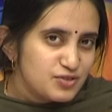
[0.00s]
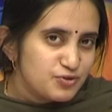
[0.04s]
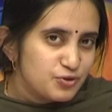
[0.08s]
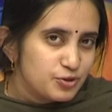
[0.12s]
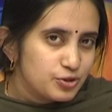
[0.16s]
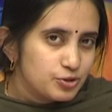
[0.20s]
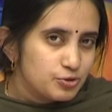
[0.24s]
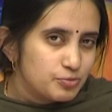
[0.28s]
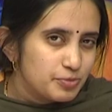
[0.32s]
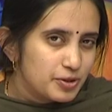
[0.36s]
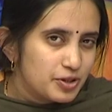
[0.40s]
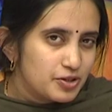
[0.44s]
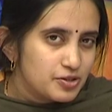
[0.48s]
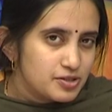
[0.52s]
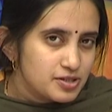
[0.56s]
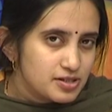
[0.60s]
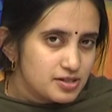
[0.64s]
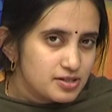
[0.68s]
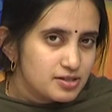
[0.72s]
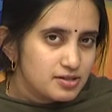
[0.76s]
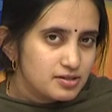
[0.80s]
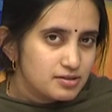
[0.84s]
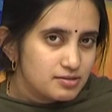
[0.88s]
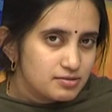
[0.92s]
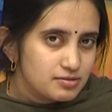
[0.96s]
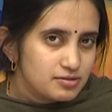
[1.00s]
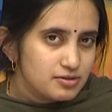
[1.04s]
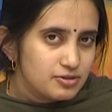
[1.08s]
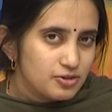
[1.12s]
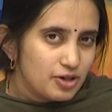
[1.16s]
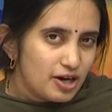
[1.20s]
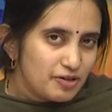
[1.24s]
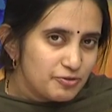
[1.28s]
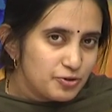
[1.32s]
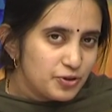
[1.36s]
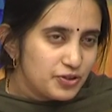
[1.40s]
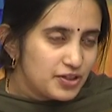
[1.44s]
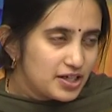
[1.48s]
for you because you will
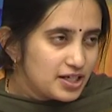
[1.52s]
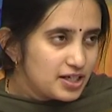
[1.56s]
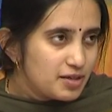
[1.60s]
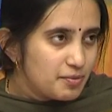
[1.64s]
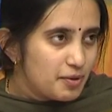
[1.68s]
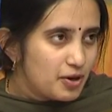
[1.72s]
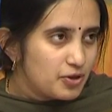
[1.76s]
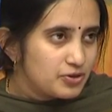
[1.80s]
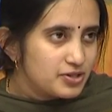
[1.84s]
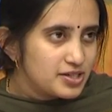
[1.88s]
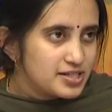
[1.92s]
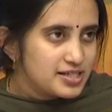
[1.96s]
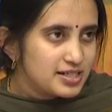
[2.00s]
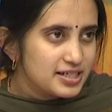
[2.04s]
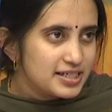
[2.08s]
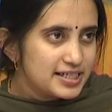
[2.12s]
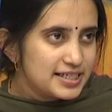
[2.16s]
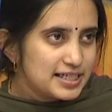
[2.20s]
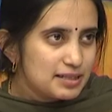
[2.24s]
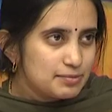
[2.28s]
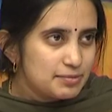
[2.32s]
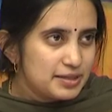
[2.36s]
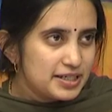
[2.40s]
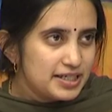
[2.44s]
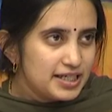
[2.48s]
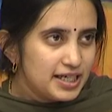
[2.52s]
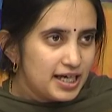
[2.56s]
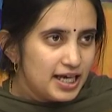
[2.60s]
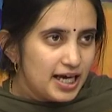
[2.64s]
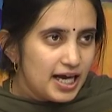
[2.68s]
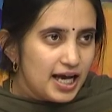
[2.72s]
have to think about this a little bit